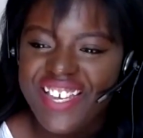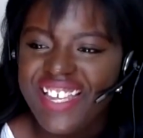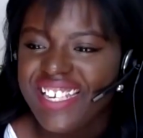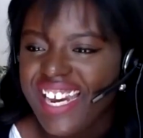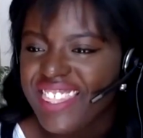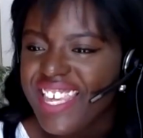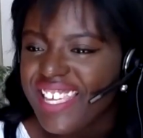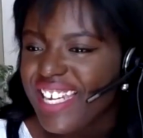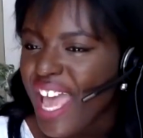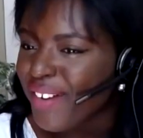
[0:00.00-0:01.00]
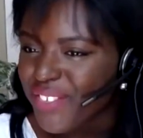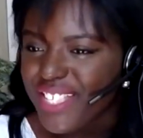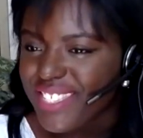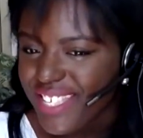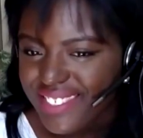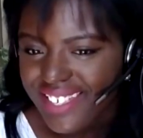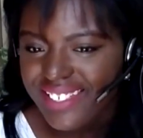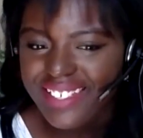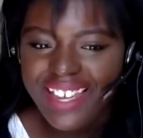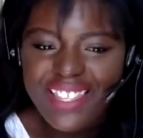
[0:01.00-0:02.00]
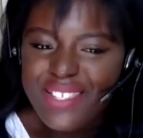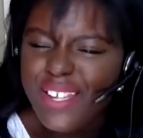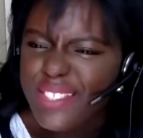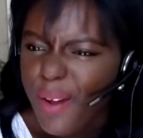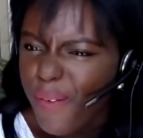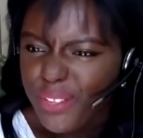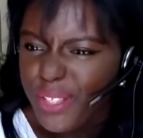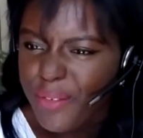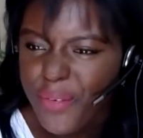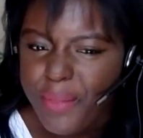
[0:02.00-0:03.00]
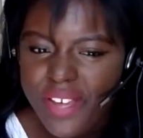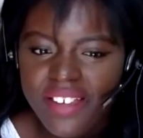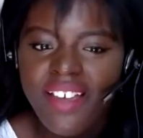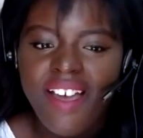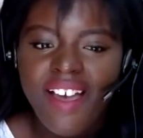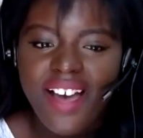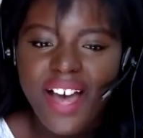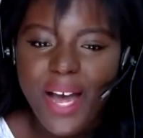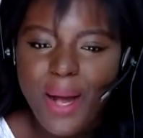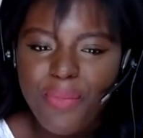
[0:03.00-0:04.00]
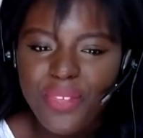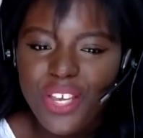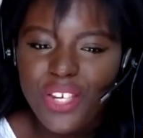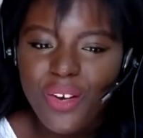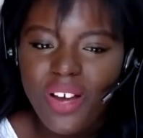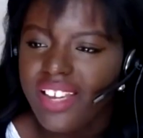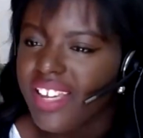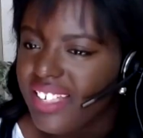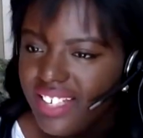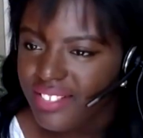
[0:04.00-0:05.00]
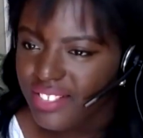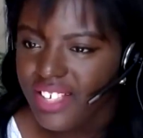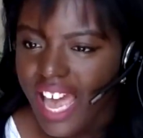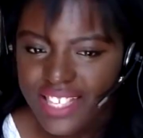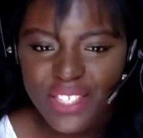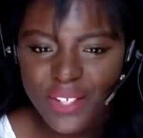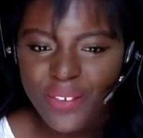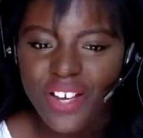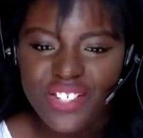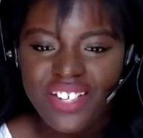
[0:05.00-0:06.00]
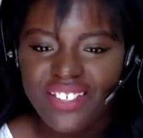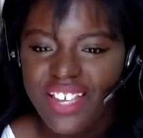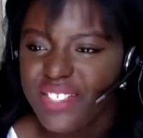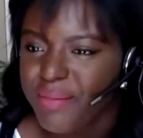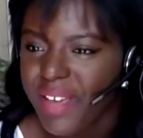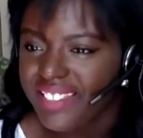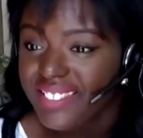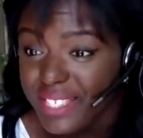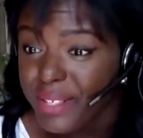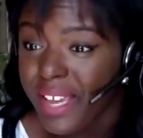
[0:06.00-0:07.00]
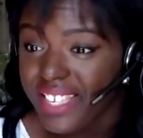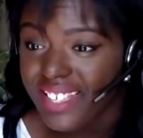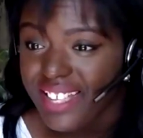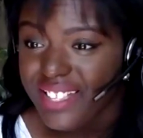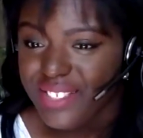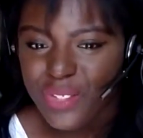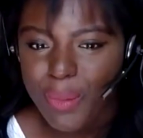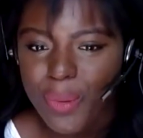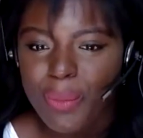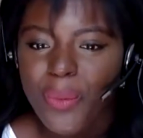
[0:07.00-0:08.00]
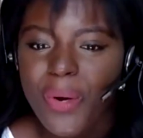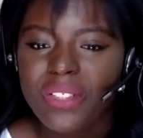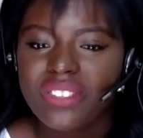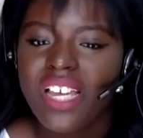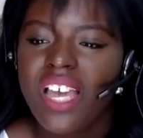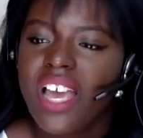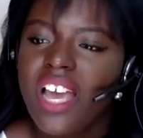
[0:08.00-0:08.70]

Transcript: And I think in every season, it's looked differently for me. Again, asking the question, does it make sense is super important.